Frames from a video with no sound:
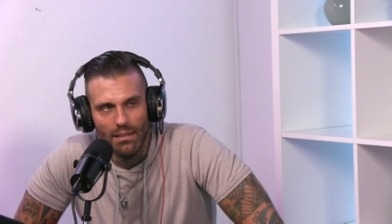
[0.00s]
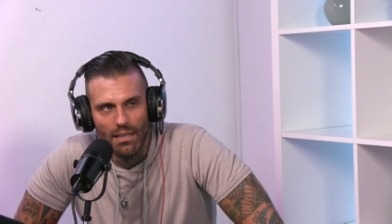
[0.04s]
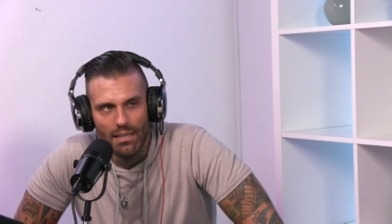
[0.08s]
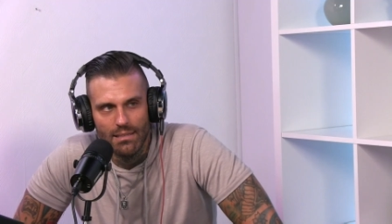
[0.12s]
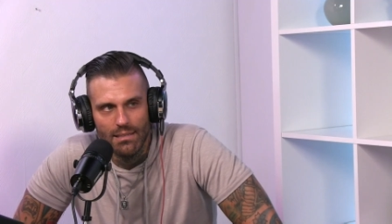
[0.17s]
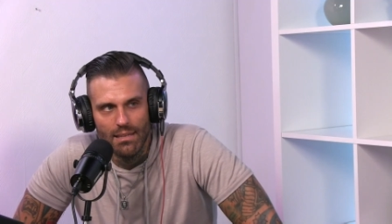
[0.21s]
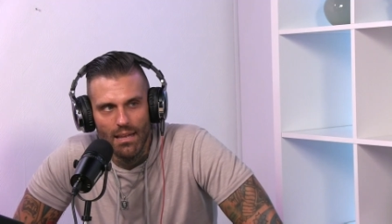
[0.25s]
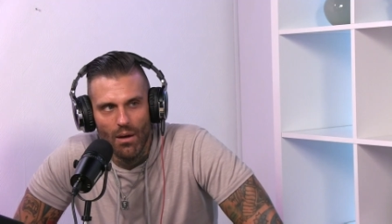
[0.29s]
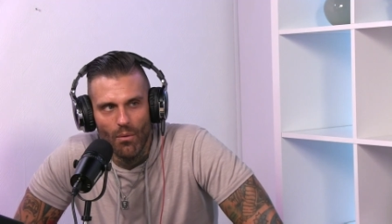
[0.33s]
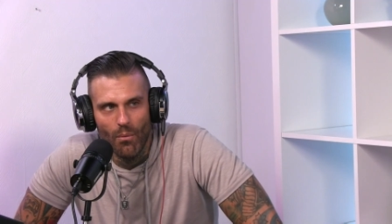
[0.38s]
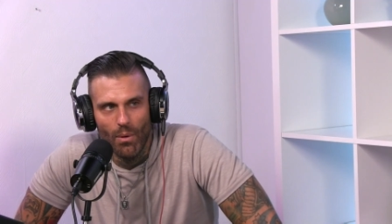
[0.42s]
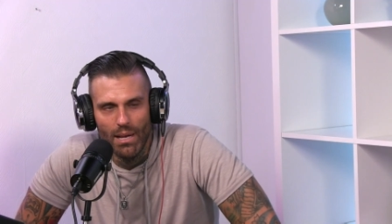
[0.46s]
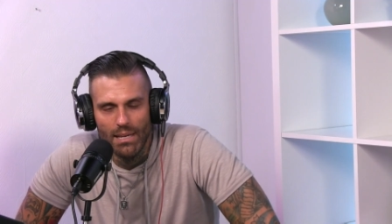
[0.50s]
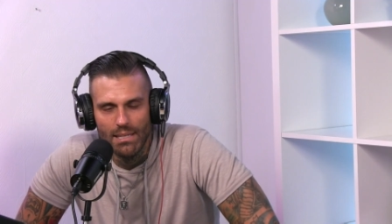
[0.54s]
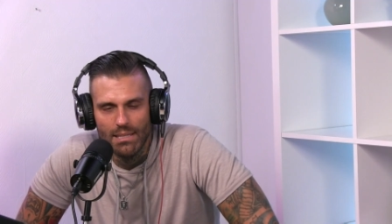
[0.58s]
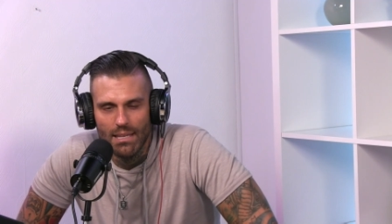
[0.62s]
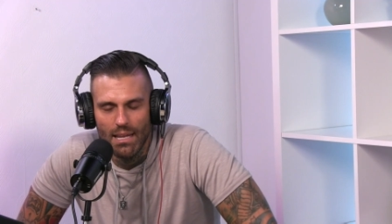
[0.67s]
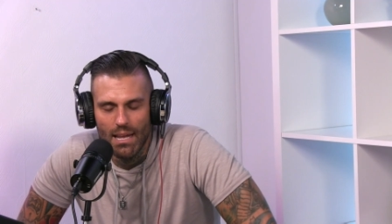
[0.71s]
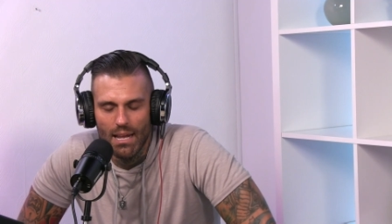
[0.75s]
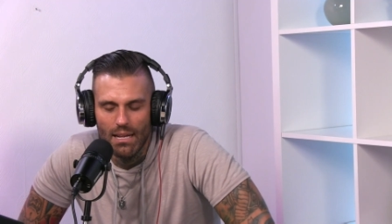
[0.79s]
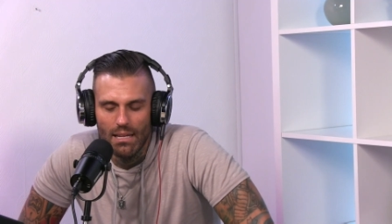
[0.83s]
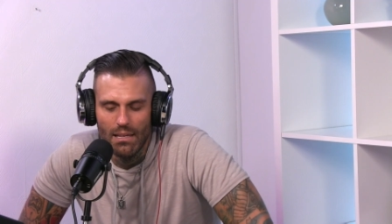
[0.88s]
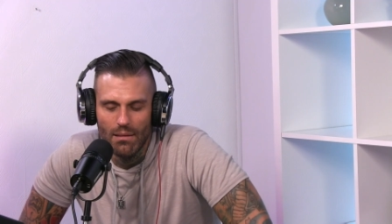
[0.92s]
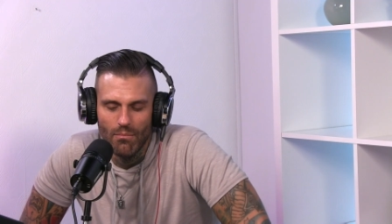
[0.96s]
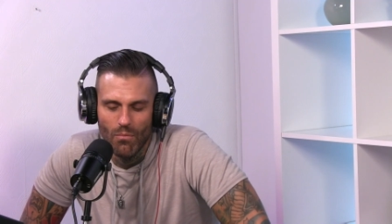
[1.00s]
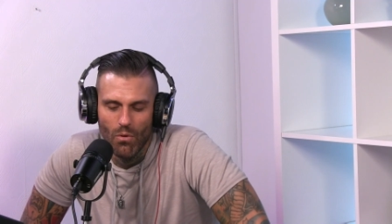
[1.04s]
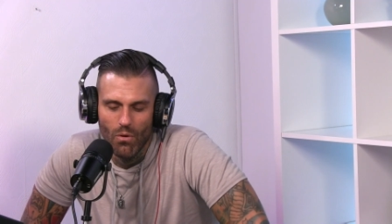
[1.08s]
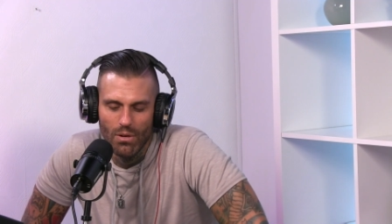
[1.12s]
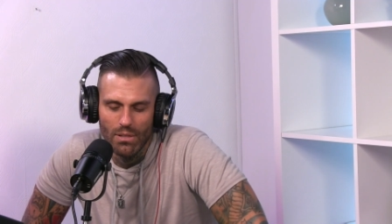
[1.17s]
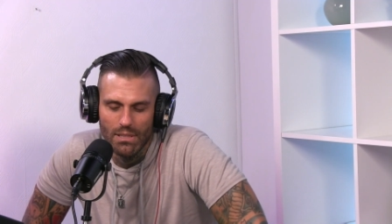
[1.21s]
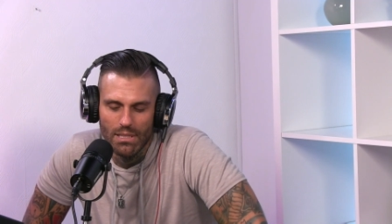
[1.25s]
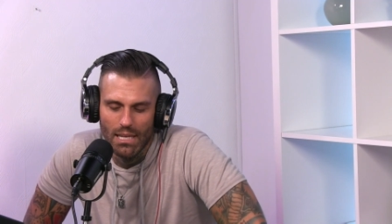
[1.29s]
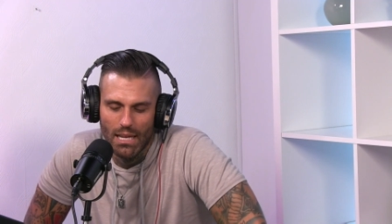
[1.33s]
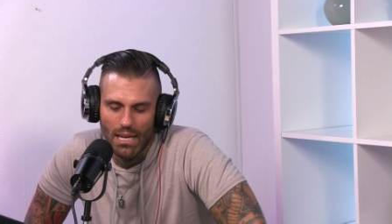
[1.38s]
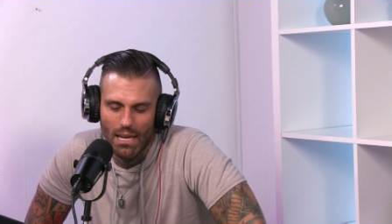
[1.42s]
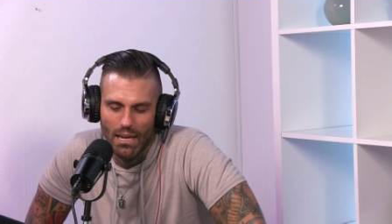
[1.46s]
Let's not waste any more
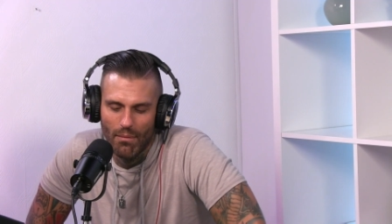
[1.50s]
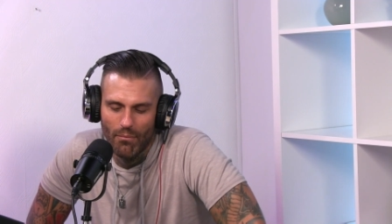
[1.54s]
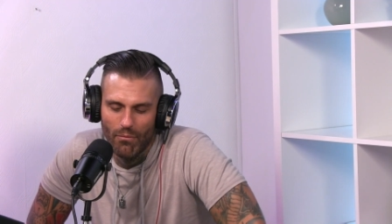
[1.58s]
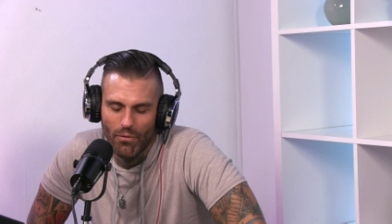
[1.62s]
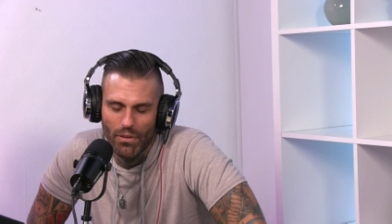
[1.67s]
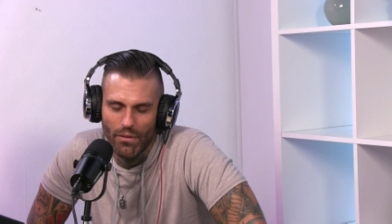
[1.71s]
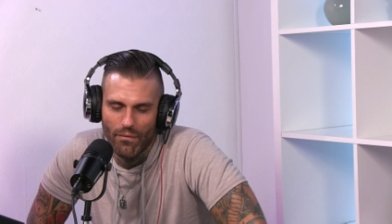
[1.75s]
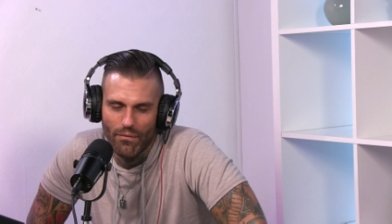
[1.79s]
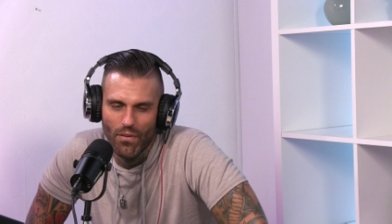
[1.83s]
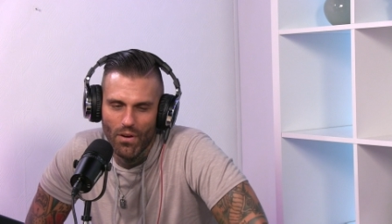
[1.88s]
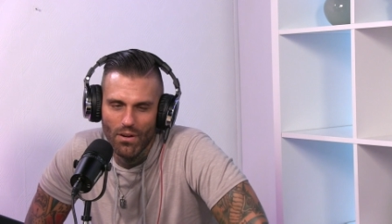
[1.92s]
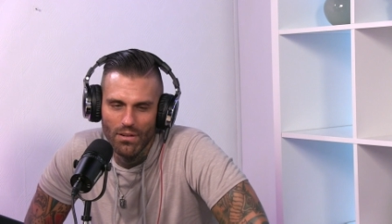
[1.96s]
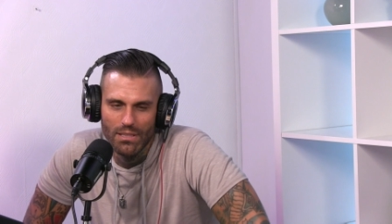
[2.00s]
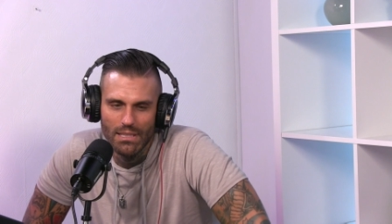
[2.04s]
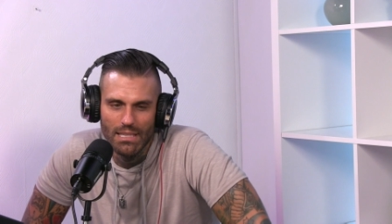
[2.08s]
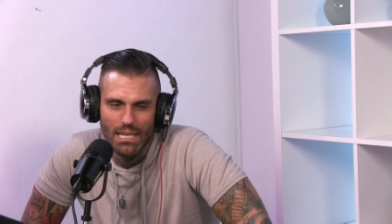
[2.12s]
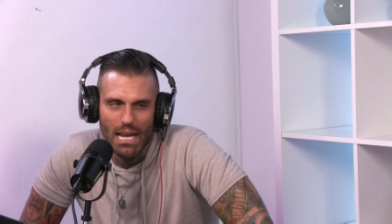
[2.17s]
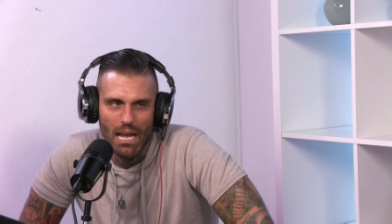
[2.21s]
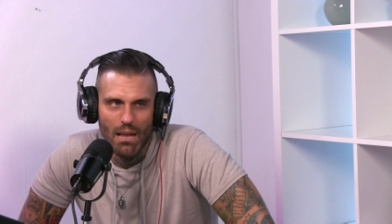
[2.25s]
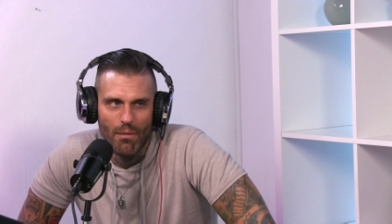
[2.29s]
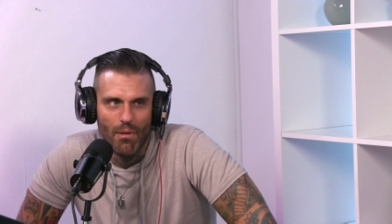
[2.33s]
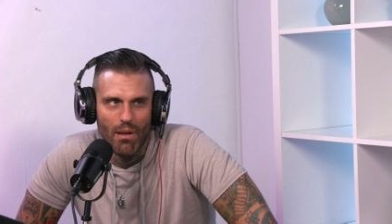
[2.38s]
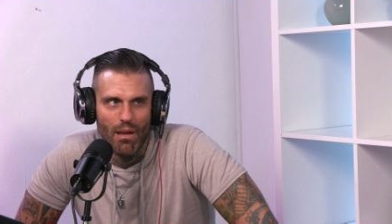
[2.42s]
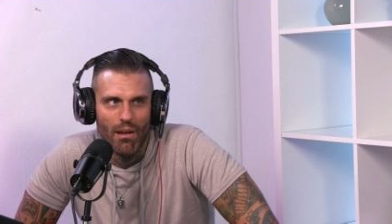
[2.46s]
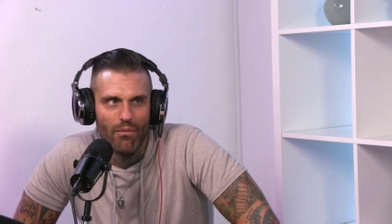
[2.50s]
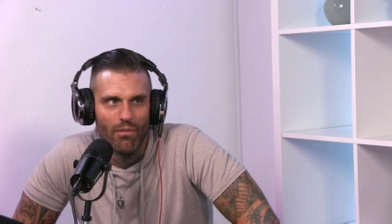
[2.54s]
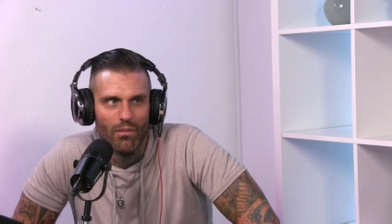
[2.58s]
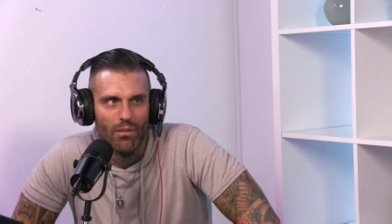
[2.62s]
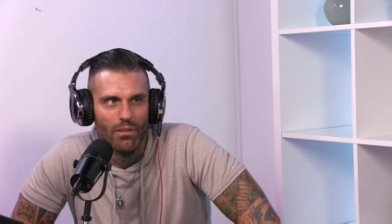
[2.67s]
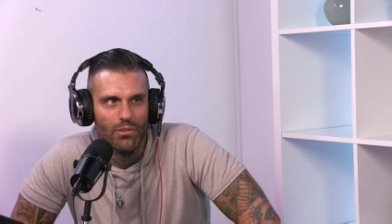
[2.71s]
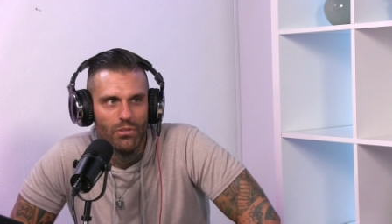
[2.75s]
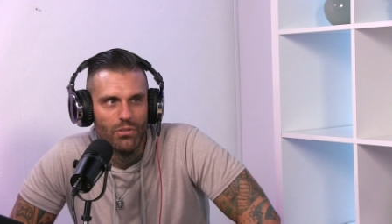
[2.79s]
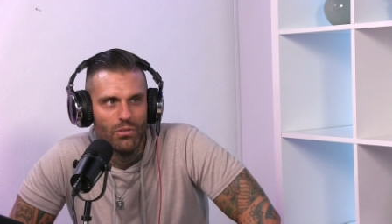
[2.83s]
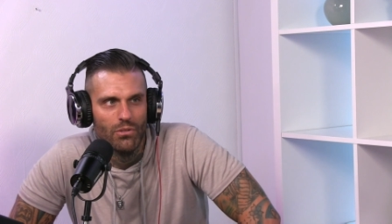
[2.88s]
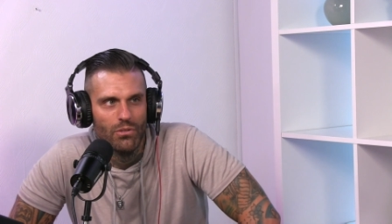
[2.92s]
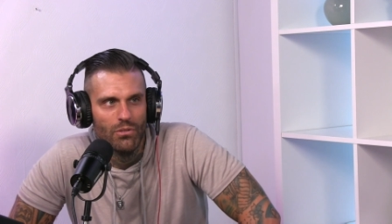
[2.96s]
time. For the first time ever